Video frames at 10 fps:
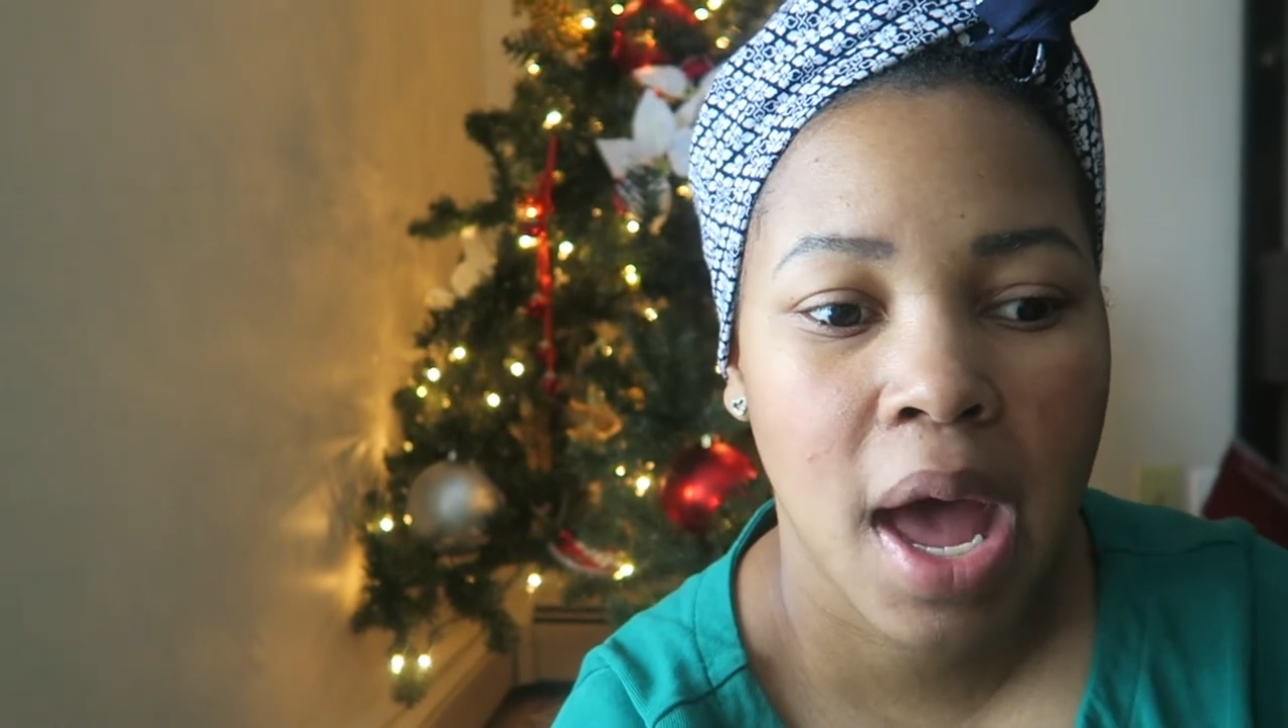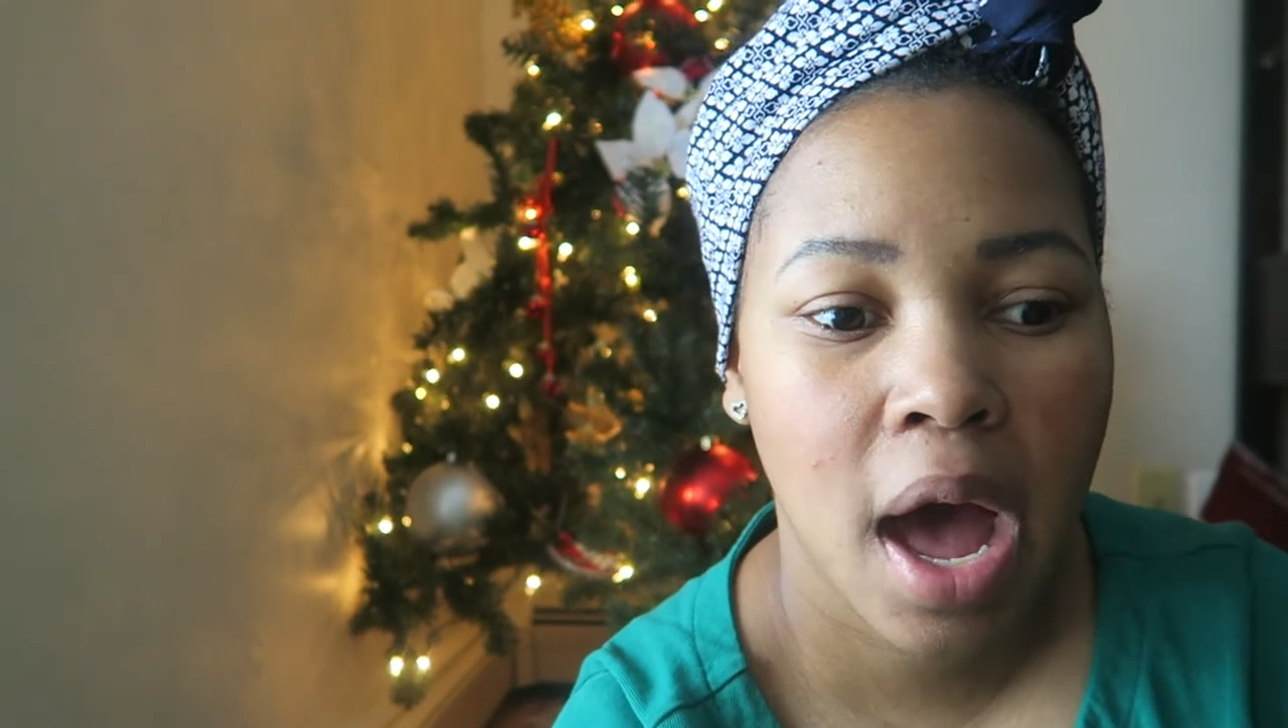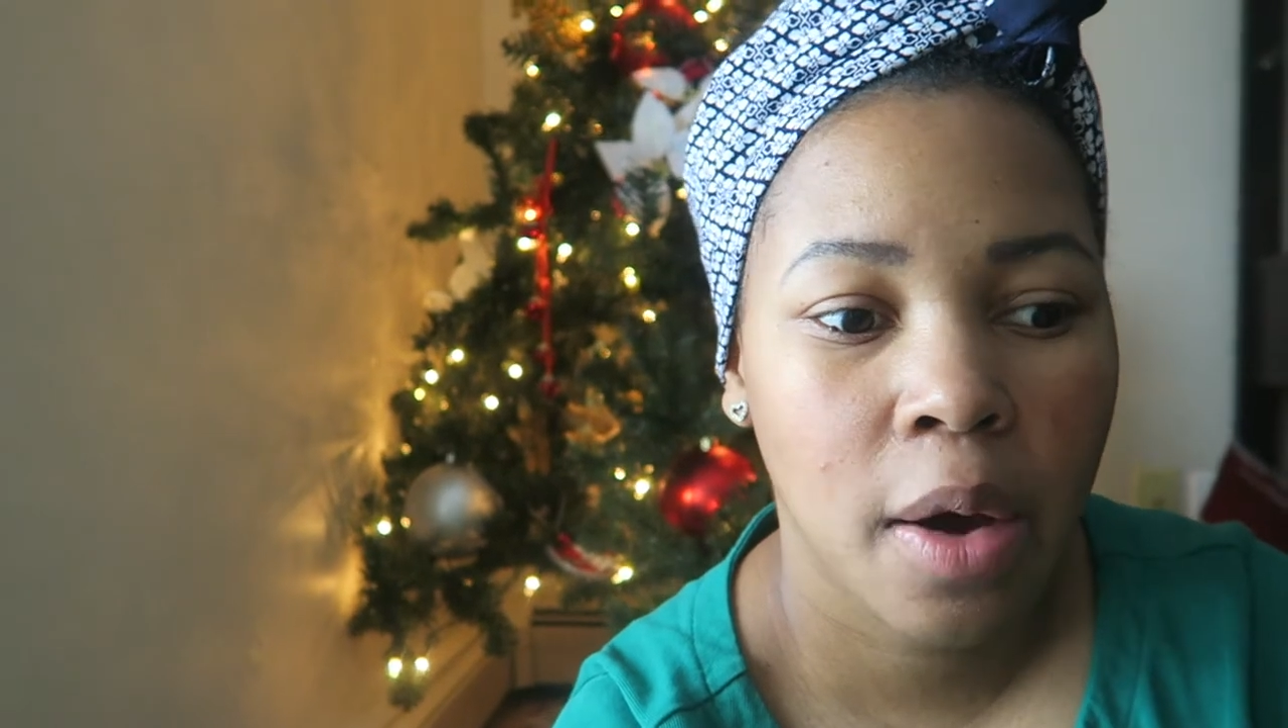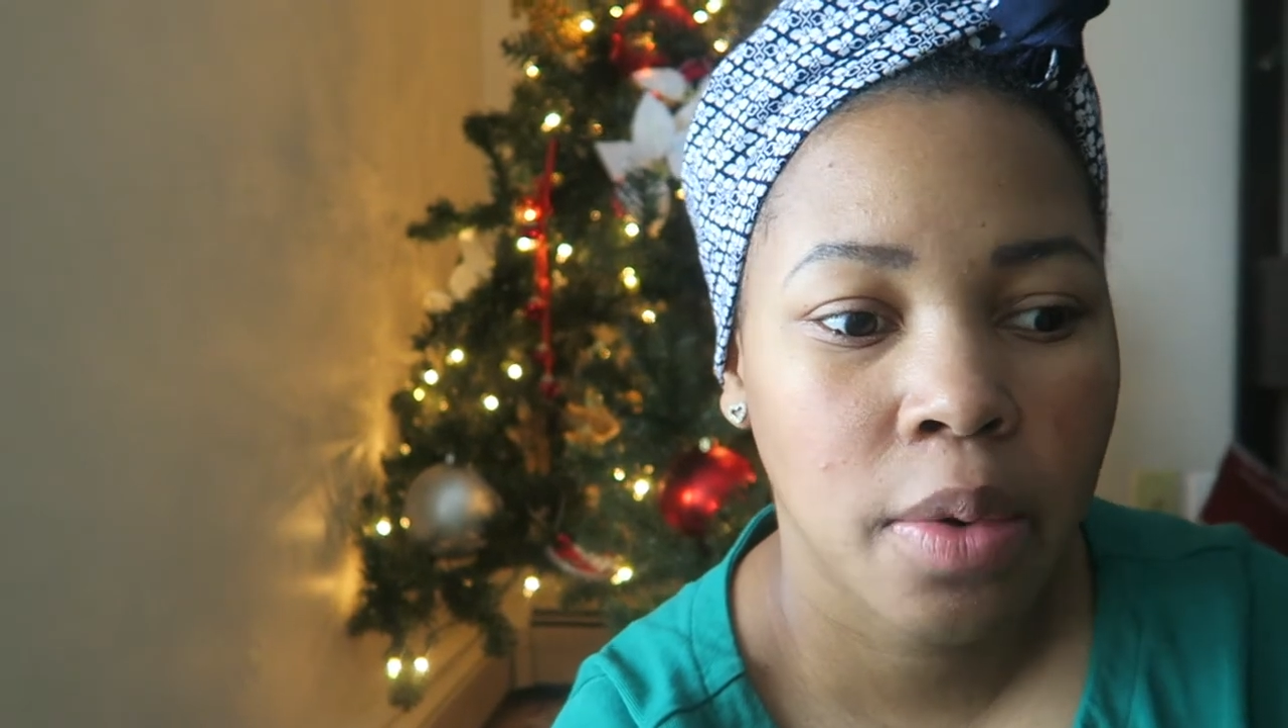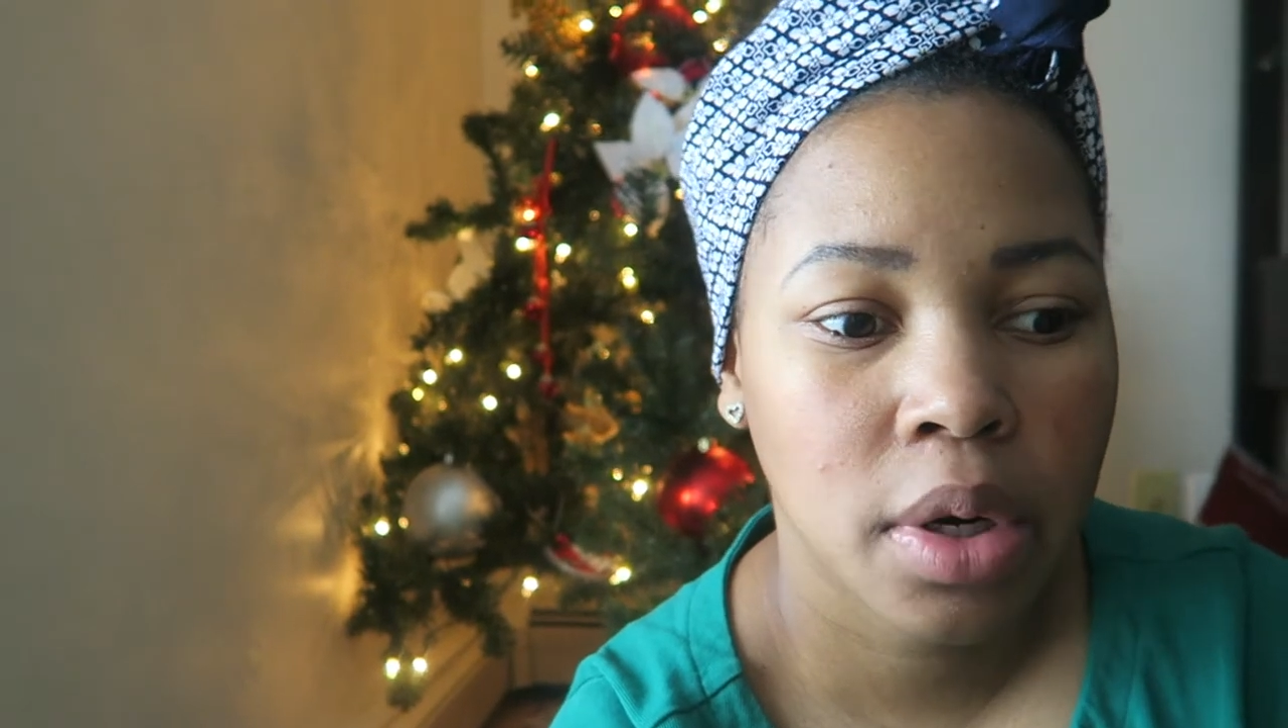
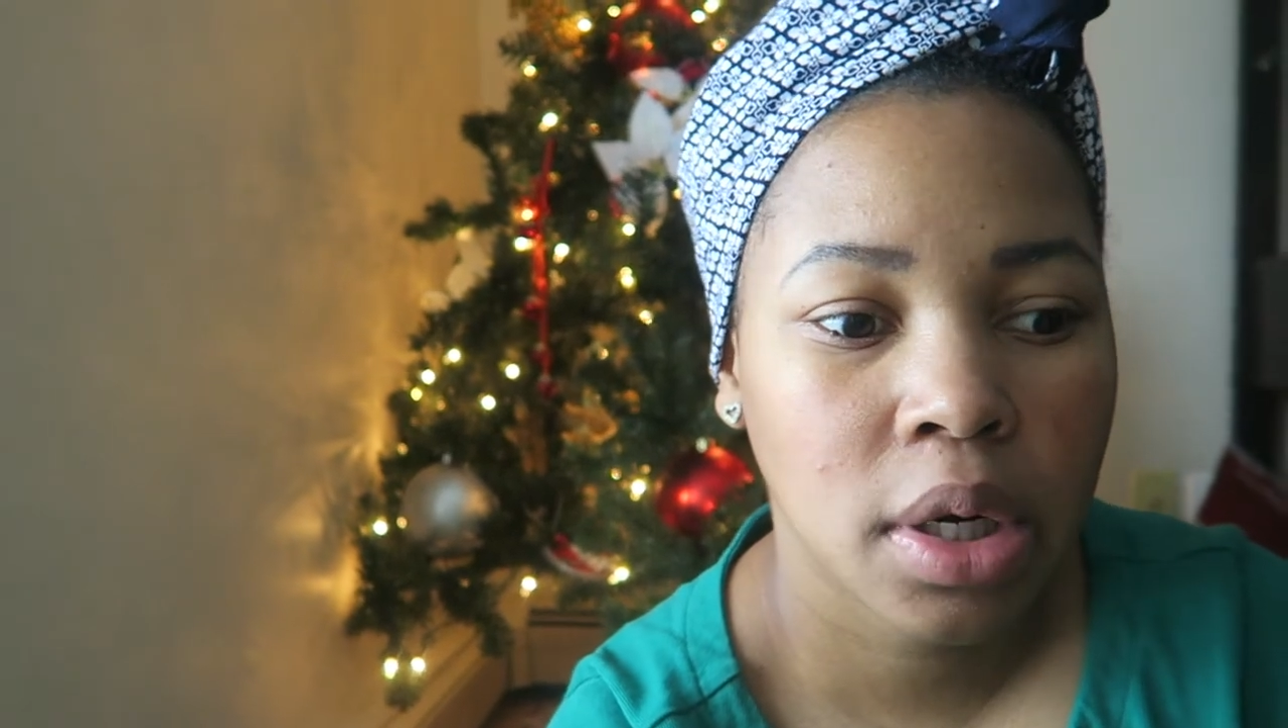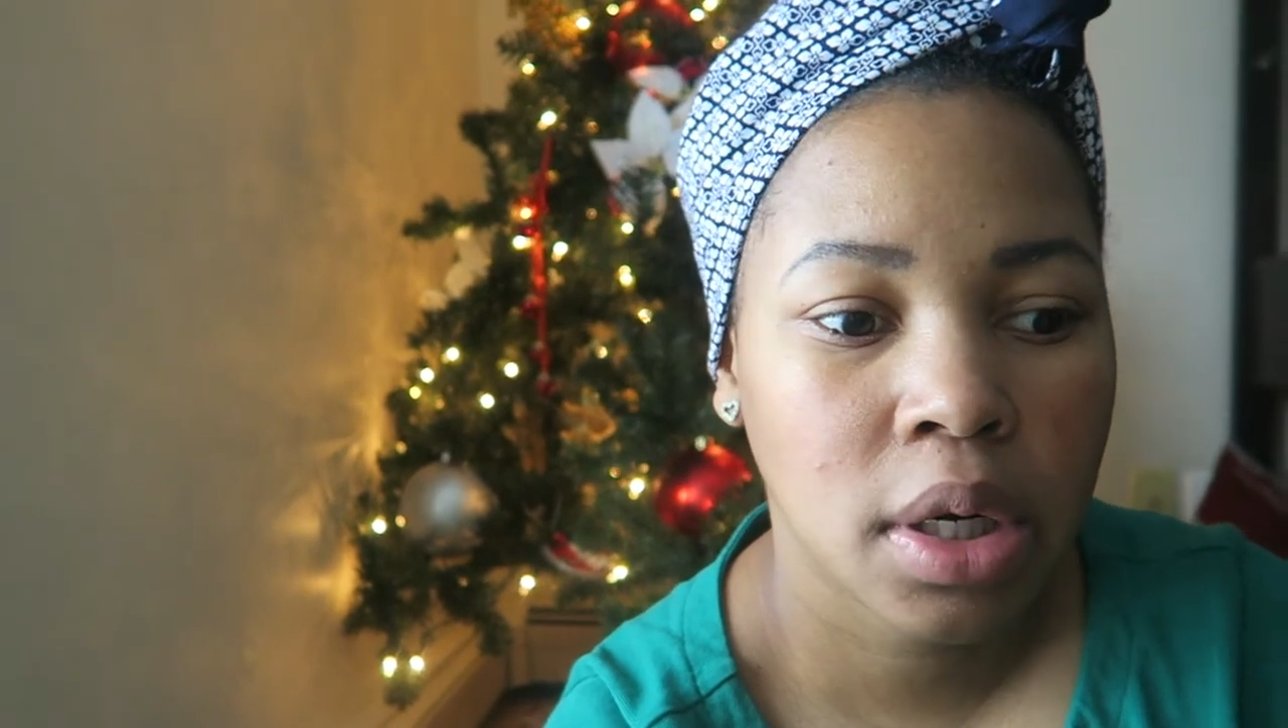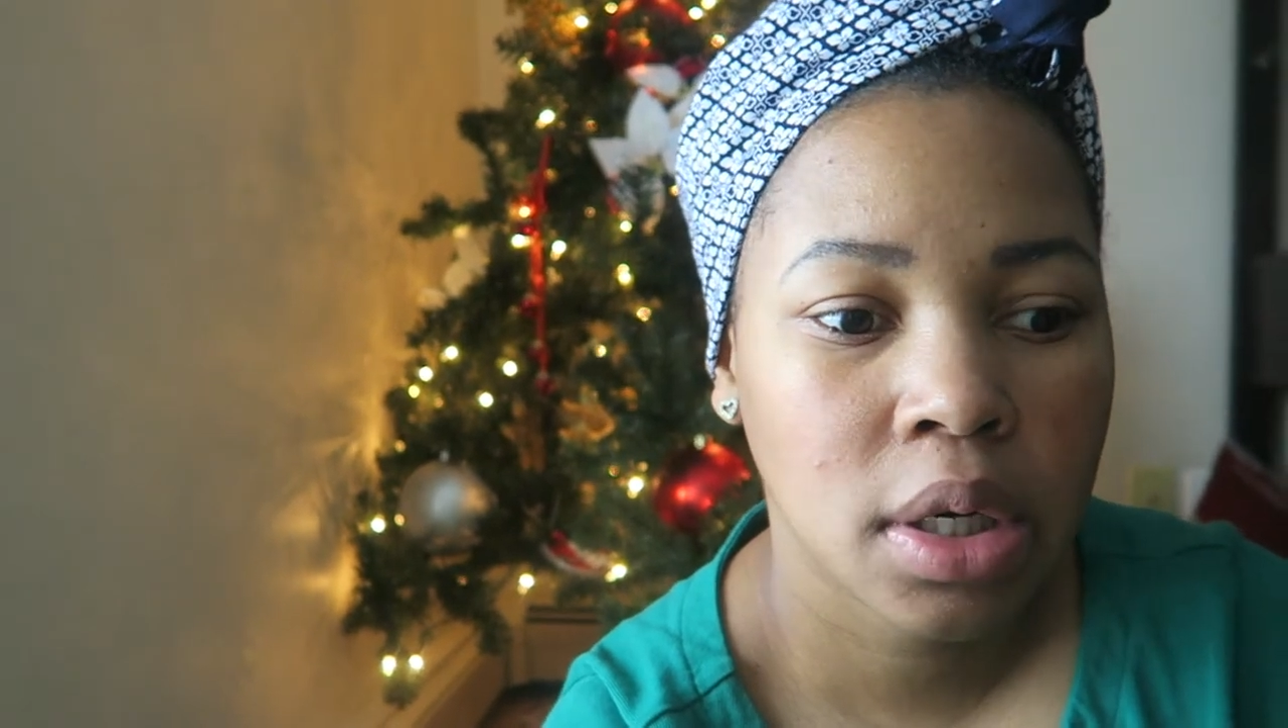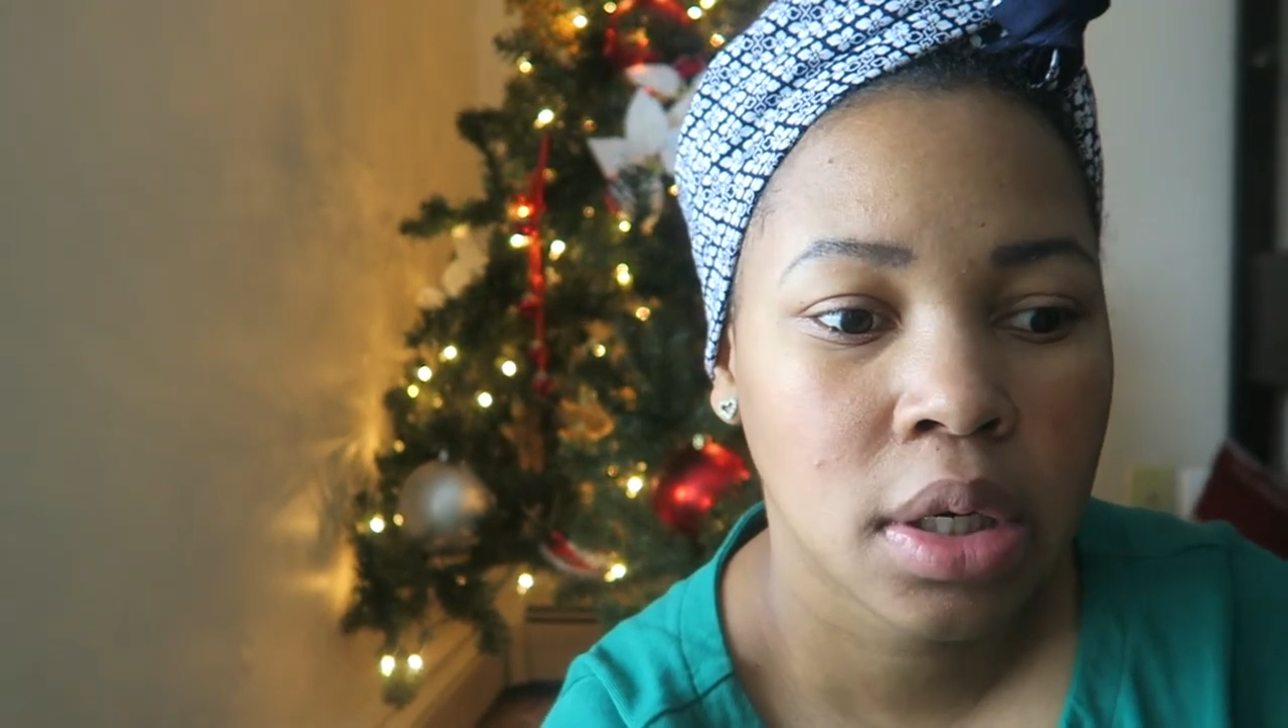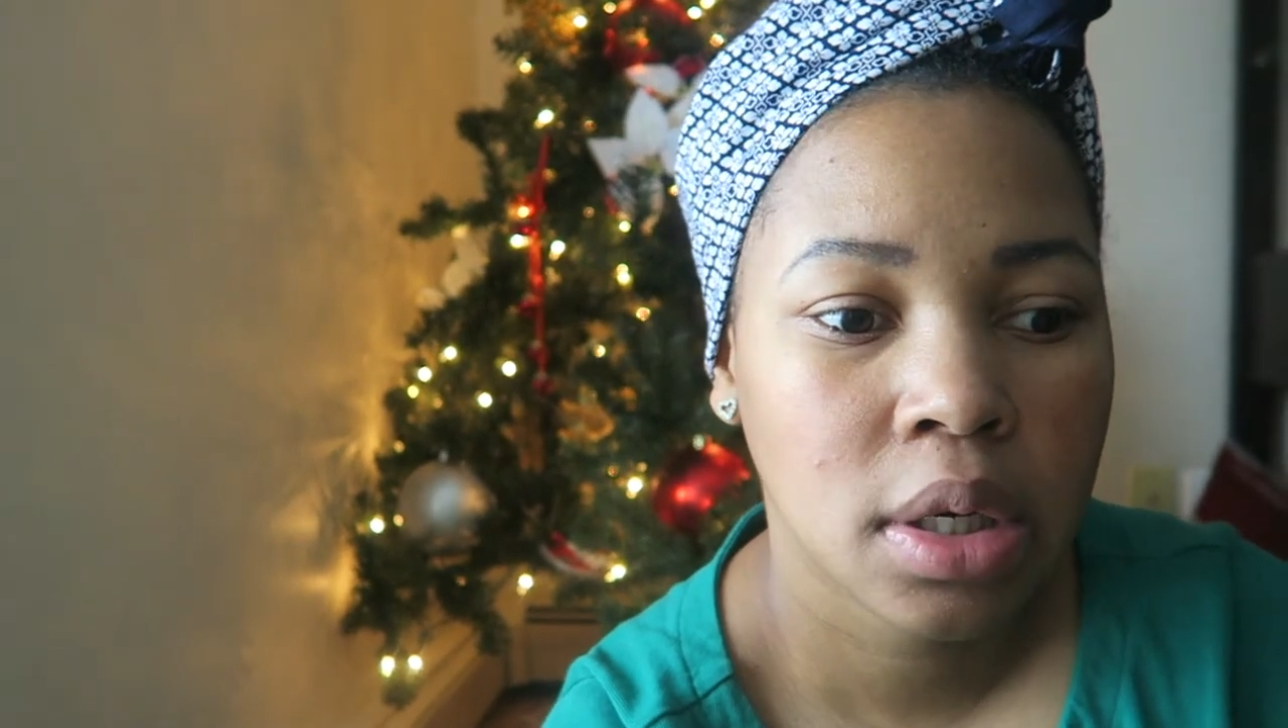
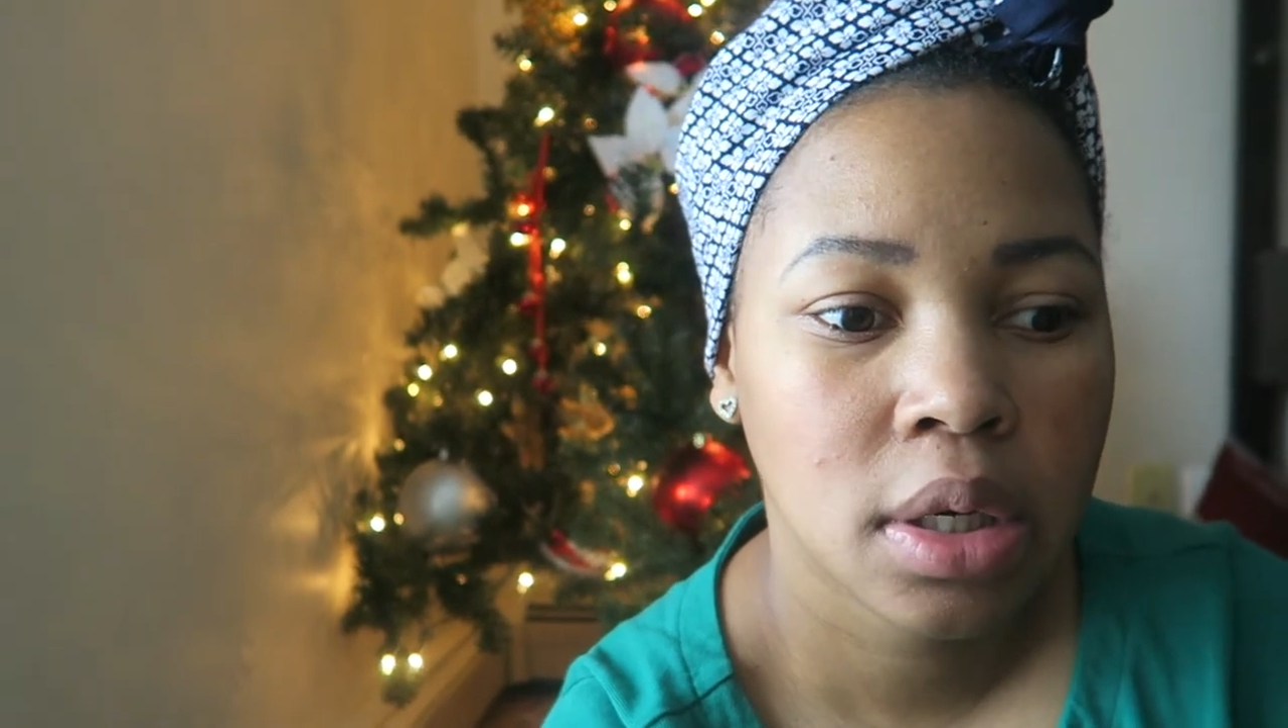our